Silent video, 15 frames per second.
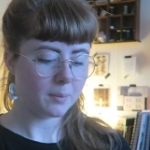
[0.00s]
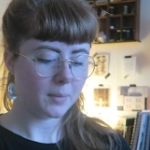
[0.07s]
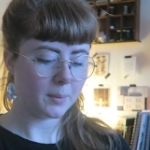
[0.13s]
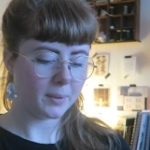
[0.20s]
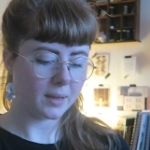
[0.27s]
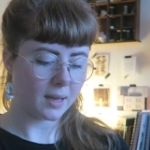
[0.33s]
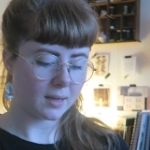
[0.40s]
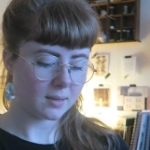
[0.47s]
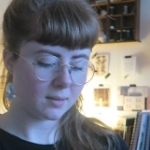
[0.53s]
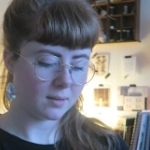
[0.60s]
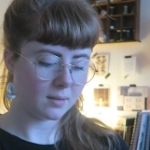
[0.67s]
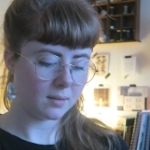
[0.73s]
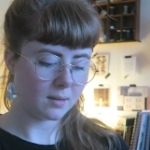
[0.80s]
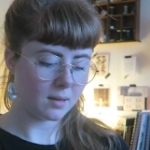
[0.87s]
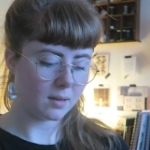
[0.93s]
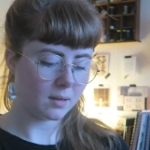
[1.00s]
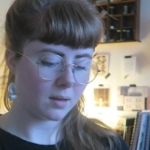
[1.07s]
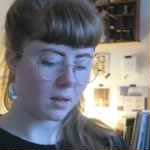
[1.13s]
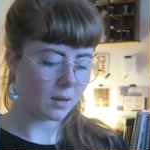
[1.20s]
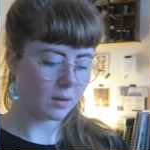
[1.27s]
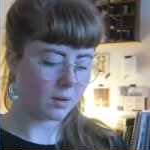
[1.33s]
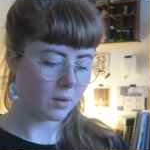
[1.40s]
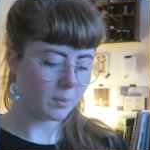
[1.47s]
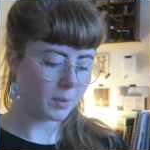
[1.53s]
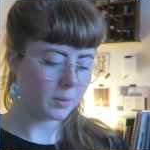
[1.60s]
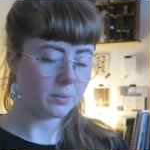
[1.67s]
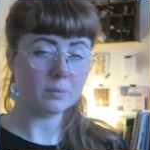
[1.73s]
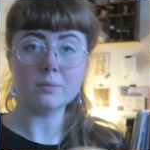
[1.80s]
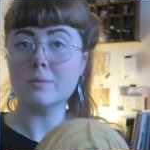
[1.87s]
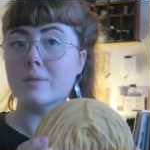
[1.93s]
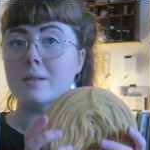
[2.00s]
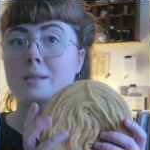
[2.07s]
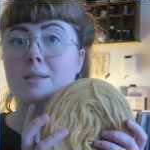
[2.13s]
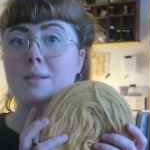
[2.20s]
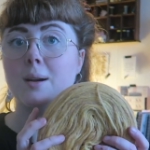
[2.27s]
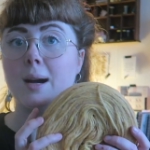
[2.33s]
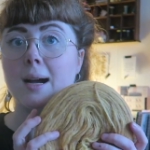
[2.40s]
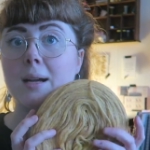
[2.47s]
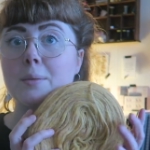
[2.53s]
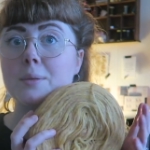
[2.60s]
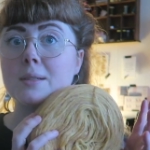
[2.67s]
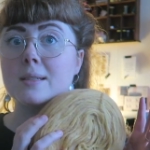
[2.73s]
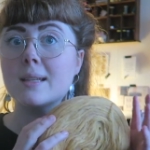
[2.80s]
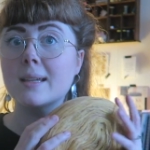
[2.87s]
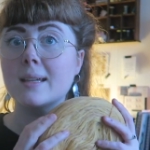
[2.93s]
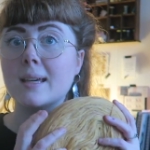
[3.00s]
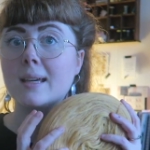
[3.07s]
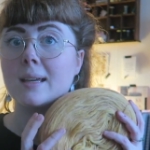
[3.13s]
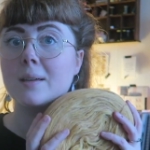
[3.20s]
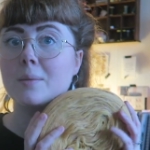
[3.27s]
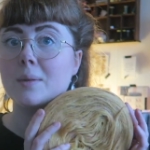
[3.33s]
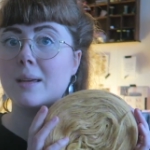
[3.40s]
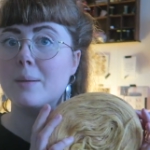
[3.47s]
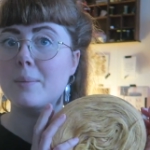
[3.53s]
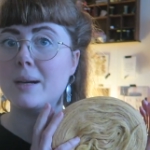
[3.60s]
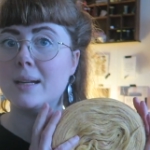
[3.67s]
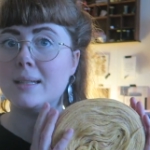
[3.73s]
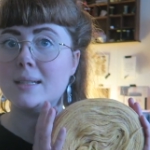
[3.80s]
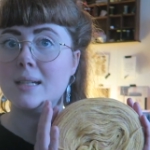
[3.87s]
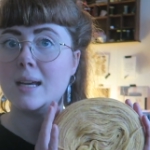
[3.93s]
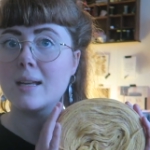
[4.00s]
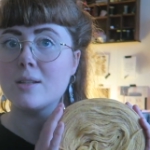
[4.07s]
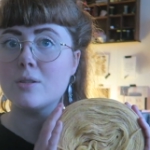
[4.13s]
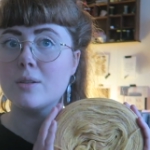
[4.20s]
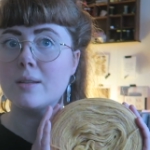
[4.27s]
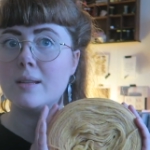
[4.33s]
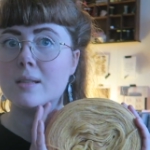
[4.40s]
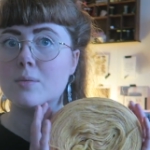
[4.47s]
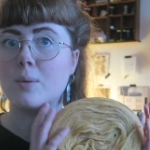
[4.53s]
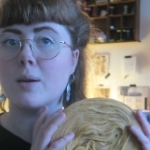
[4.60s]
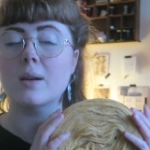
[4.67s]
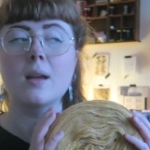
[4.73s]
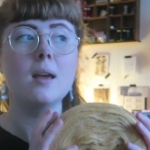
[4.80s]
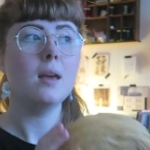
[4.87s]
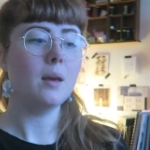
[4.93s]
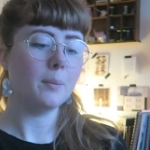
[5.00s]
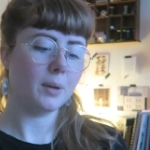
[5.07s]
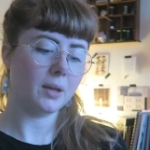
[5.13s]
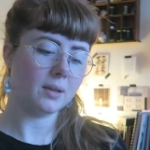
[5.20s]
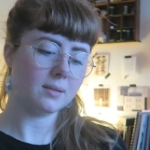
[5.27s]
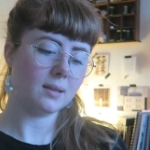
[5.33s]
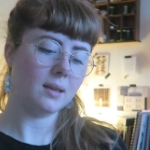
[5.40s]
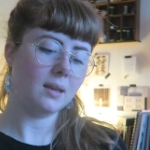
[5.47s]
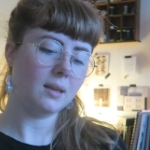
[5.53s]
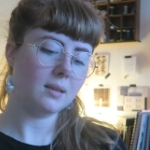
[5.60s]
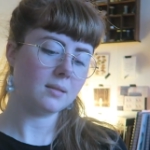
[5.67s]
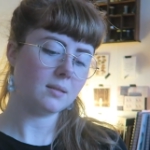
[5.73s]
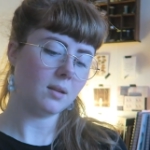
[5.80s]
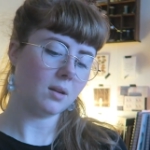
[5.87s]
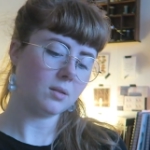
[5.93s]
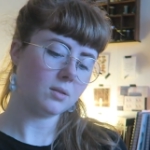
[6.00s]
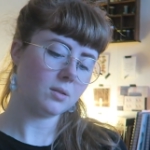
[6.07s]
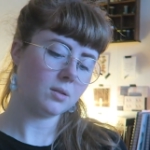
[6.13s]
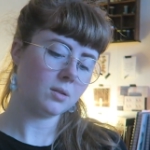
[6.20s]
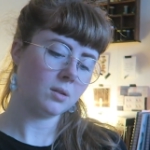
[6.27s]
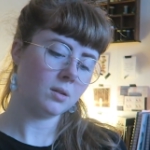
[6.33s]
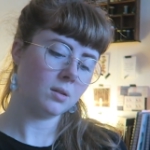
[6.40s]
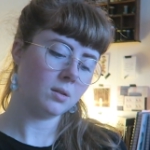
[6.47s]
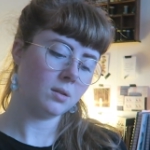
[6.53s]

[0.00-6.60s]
maybe that color combo. So I was thinking he might enjoy this one, because he is not,